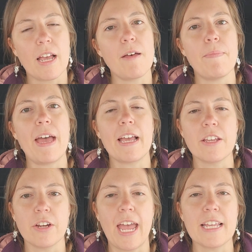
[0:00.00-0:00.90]
cut back
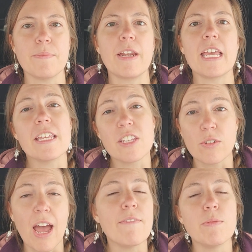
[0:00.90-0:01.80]
on your gas money is to
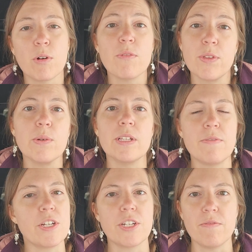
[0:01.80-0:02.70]
drive a more fuel
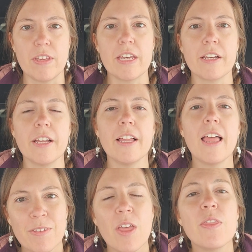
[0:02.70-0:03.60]
efficient vehicle.